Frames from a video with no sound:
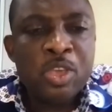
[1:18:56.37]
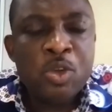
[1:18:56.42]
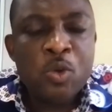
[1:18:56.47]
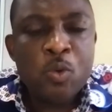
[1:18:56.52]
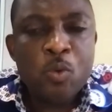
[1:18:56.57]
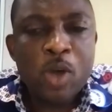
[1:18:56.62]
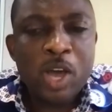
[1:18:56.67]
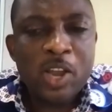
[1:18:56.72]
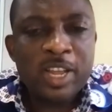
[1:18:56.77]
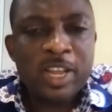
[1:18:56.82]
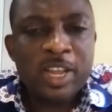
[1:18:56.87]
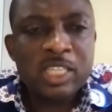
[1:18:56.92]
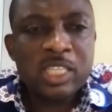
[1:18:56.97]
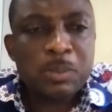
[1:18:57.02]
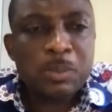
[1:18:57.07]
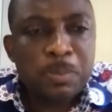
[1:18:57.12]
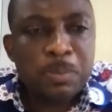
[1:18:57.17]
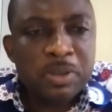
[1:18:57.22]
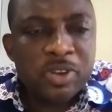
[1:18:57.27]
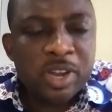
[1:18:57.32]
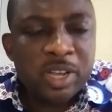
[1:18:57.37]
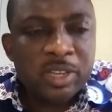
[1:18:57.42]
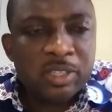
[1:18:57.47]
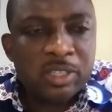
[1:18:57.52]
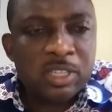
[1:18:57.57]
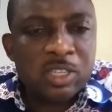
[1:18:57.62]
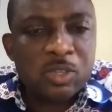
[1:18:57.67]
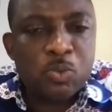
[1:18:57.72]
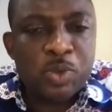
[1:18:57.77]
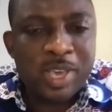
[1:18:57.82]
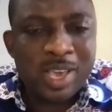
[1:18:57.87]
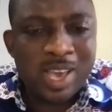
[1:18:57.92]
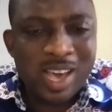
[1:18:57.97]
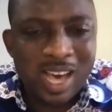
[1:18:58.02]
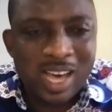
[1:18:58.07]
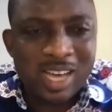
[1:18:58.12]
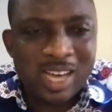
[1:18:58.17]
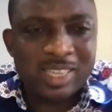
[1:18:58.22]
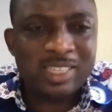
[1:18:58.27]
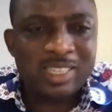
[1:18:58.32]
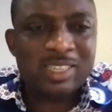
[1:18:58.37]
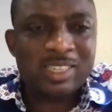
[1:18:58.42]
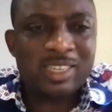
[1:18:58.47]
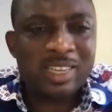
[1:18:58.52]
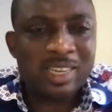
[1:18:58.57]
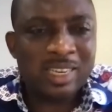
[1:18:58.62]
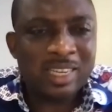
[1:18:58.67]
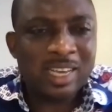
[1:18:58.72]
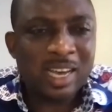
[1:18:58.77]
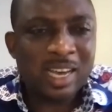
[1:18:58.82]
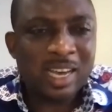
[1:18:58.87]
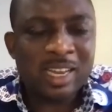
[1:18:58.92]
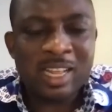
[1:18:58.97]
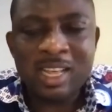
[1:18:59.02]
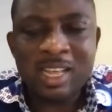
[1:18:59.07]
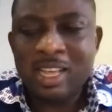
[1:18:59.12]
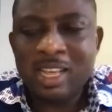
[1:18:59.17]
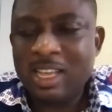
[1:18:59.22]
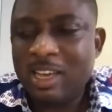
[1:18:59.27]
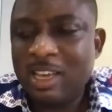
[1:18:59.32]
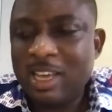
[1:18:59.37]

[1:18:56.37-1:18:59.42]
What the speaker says: One of the experiences we had in Ghana